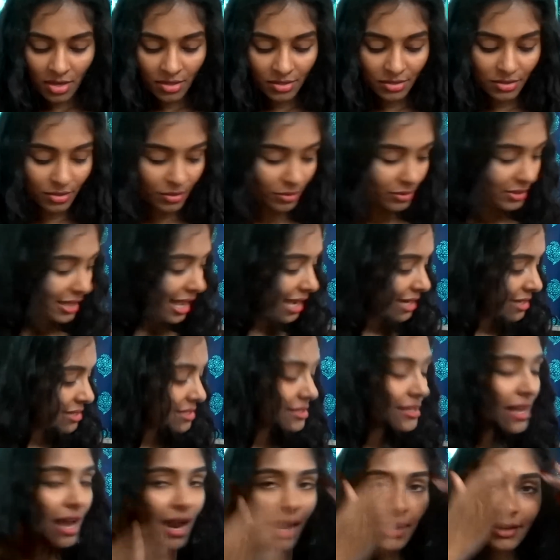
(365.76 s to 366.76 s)
So that
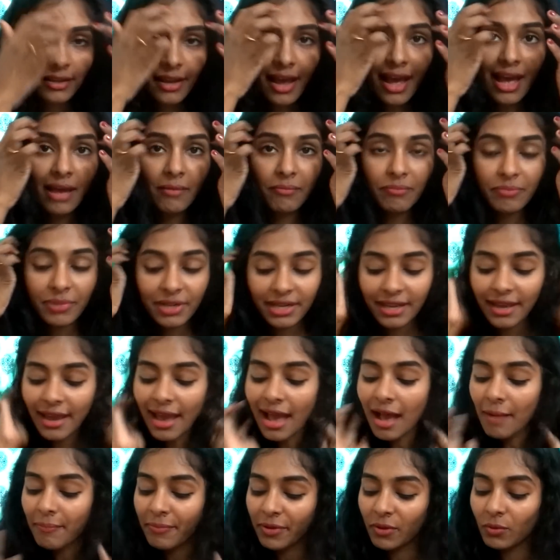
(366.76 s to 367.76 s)
is that. I'm pretty
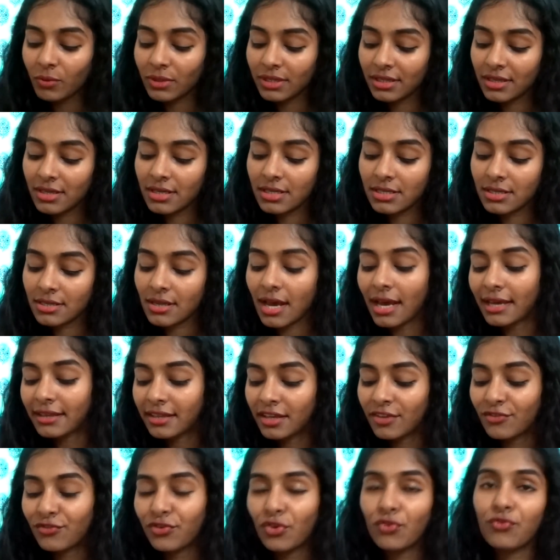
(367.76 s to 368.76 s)
happy with this. I
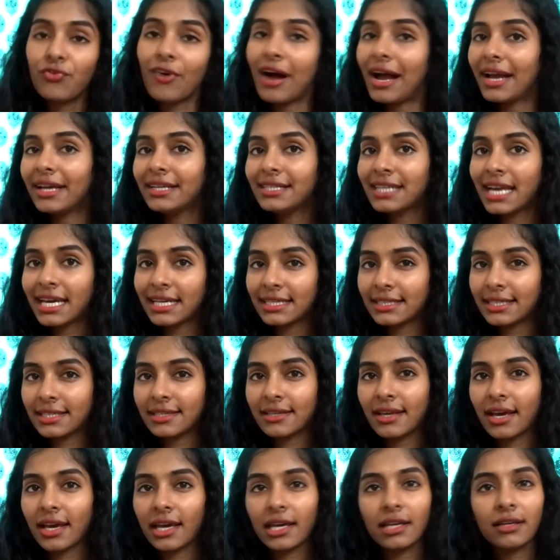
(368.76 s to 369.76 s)
think for
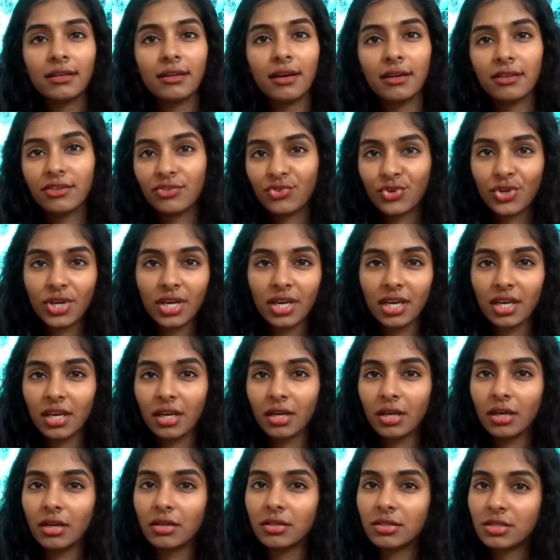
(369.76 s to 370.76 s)
$5.99,
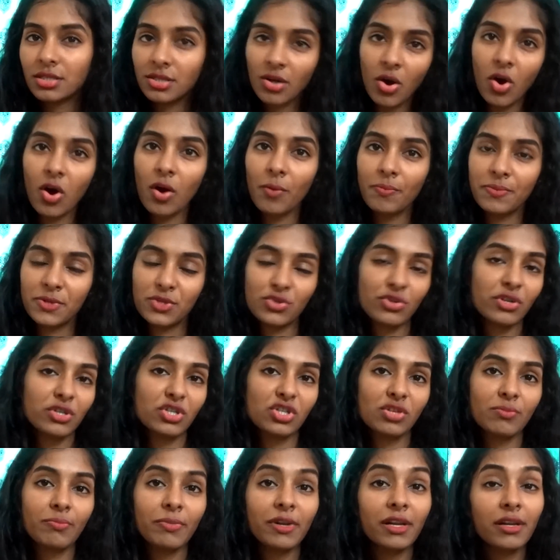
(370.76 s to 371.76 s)
3 top
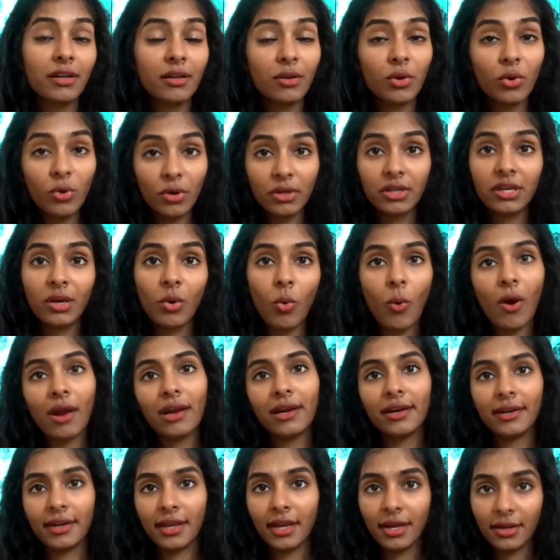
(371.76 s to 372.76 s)
stretchable good
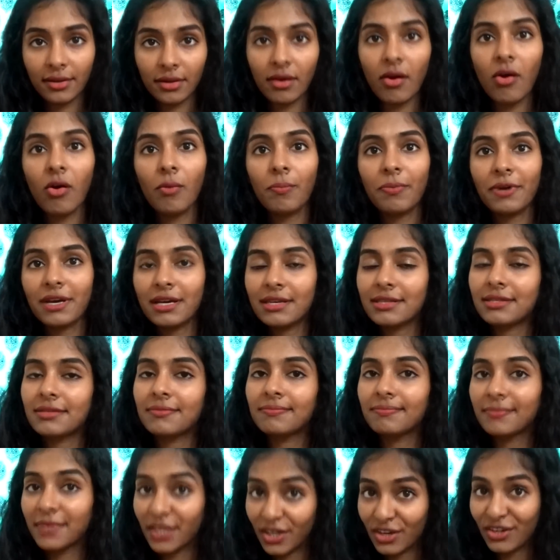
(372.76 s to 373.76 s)
quality top
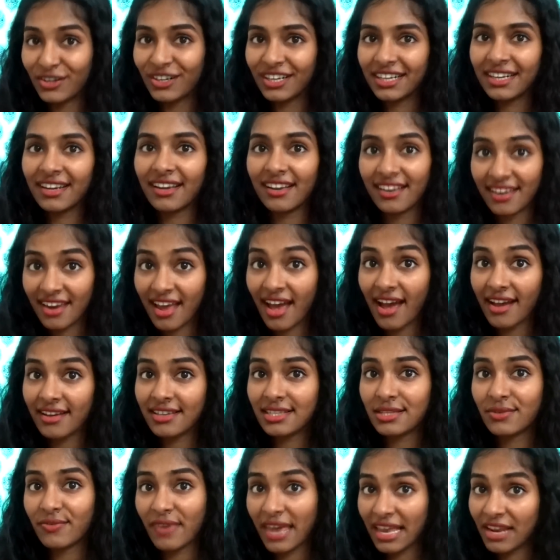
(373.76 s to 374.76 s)
is good,
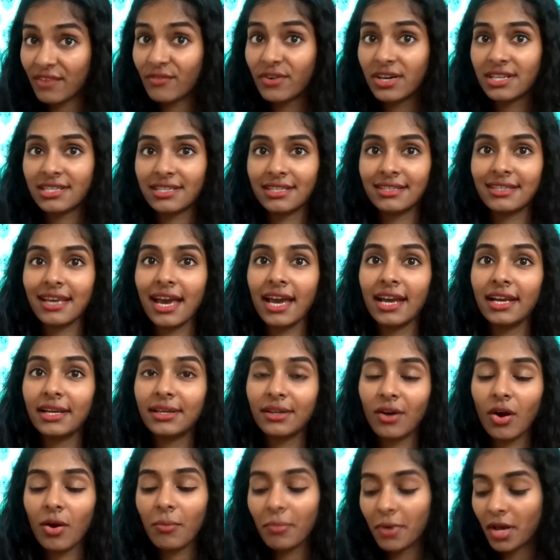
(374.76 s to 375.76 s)
nice, very versatile
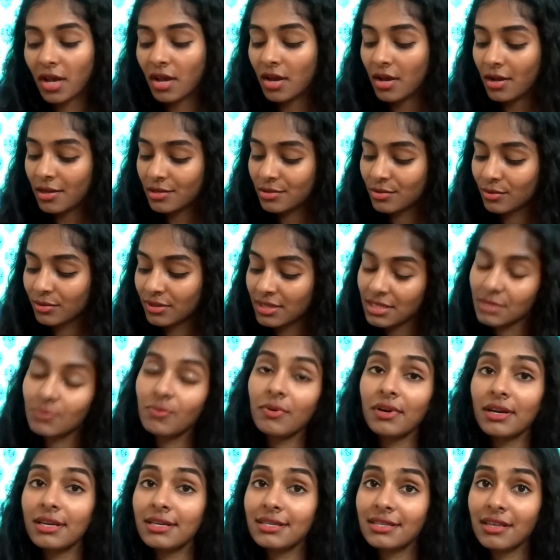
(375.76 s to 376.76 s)
top. So
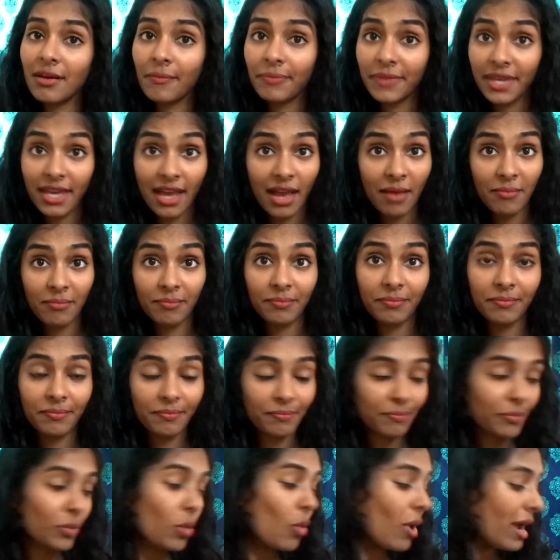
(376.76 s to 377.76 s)
this one is something I'm
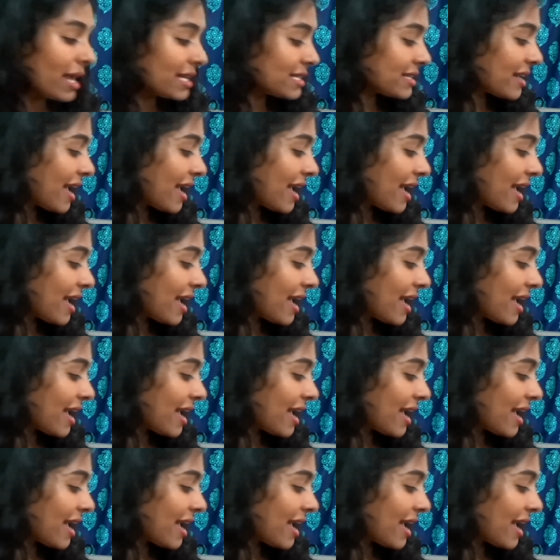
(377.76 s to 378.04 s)
quite